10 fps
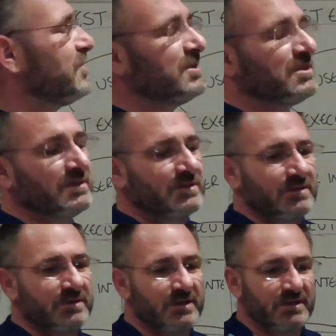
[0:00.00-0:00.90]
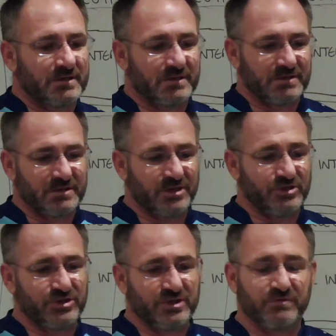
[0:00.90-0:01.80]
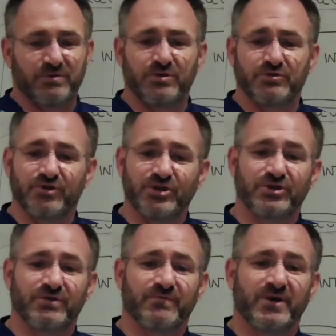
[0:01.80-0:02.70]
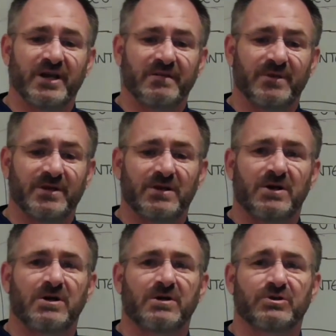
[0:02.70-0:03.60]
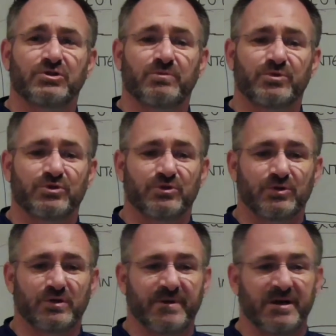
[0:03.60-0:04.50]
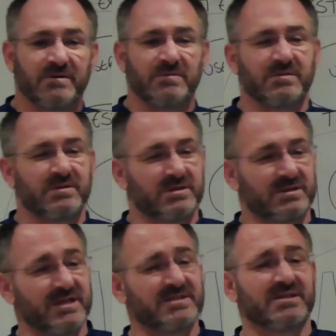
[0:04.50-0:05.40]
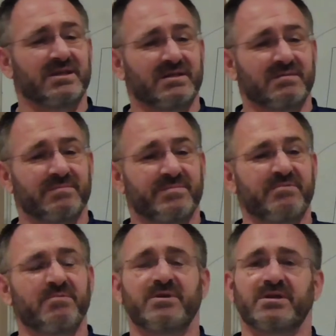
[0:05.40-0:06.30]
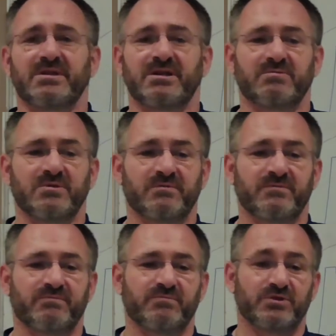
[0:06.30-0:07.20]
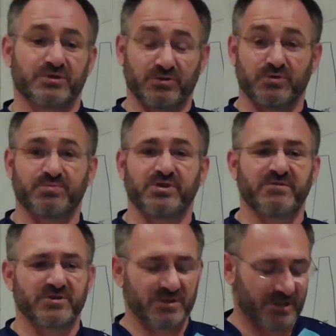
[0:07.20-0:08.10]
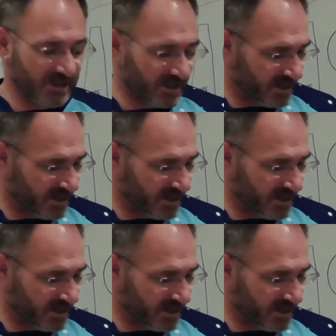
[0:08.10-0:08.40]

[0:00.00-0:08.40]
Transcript: this session this afternoon is Richard invited me along to come and talk about the testing pyramid that we've discussed previously.